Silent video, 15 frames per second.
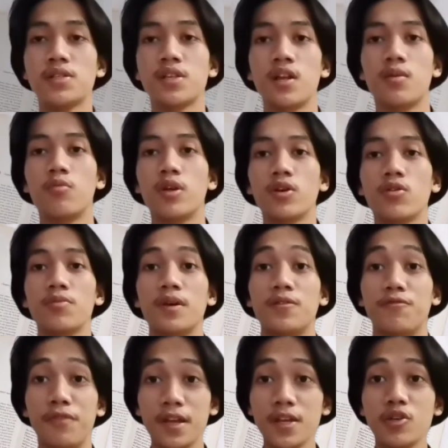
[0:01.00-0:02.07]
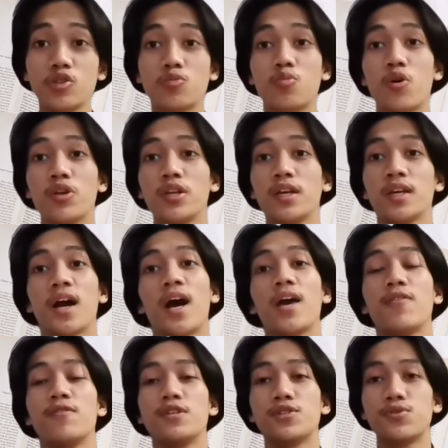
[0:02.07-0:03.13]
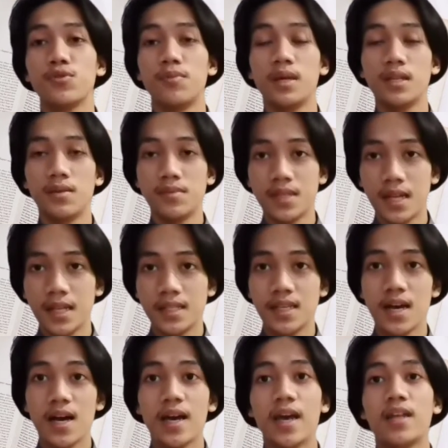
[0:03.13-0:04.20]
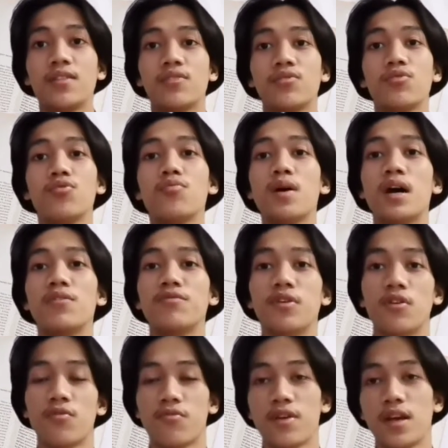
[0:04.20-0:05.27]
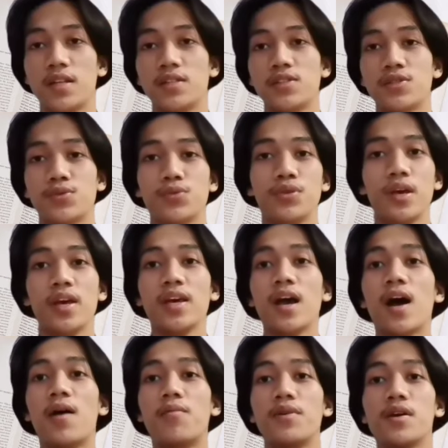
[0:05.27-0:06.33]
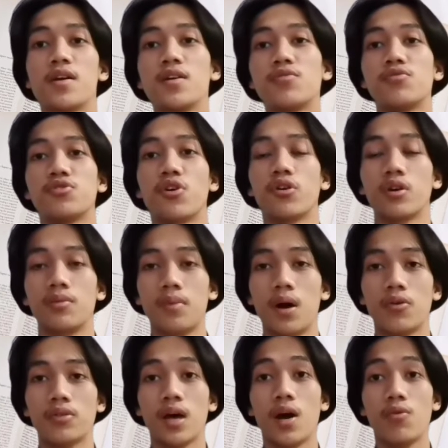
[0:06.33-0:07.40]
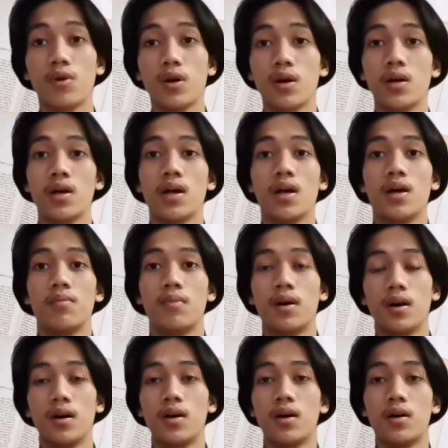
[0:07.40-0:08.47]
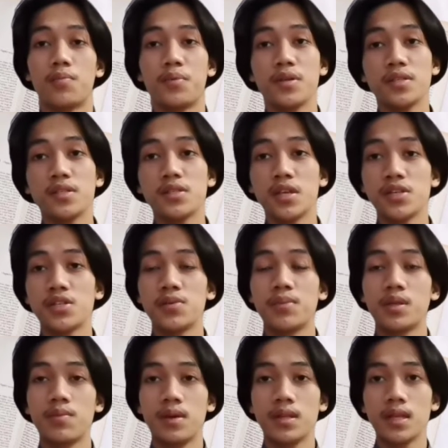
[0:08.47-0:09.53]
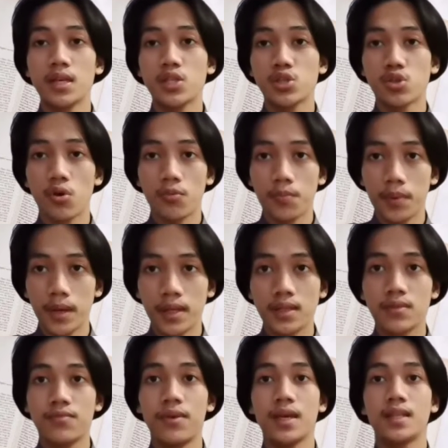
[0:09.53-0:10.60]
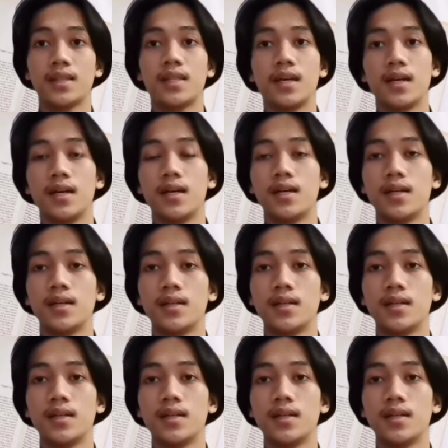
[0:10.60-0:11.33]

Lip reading: Assalamualaikum and very good morning. I wish to Madam Zaliza and to my fellow friends. Today I'm here to talk about our presentation mathematics topic vector.